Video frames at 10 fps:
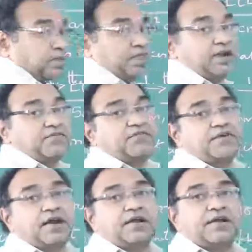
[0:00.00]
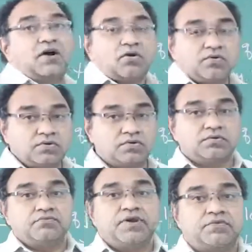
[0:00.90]
That is exactly
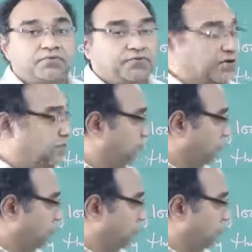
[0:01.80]
how we have to solve.